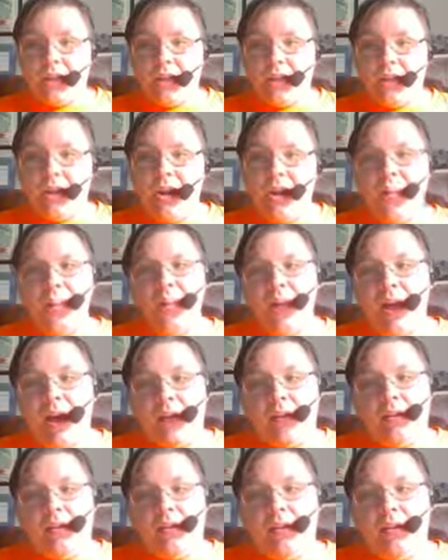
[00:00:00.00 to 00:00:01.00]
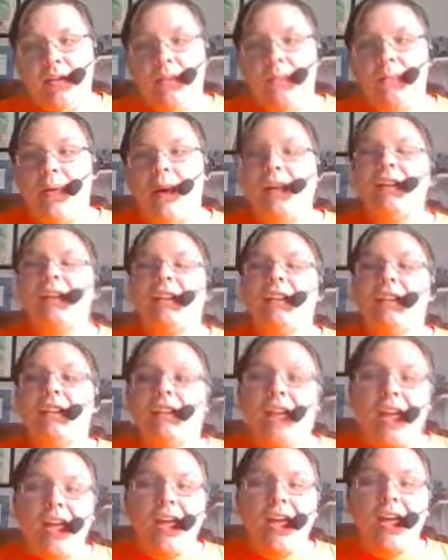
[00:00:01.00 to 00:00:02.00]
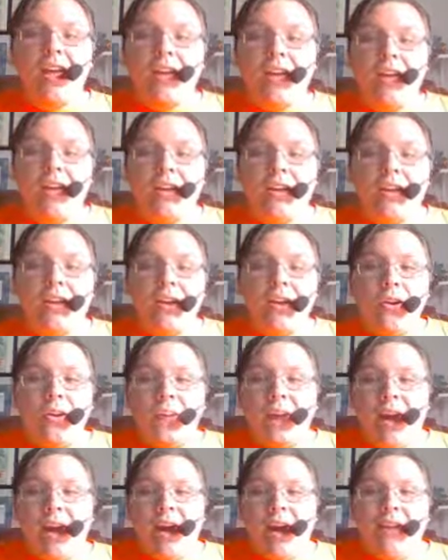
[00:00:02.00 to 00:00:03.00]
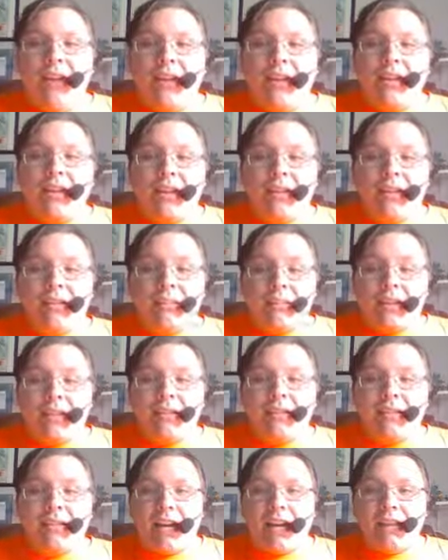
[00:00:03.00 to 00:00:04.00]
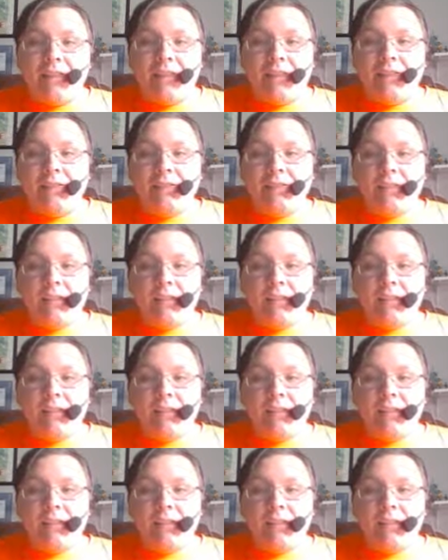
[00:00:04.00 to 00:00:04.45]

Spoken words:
no buddy, your way out of this one, detective.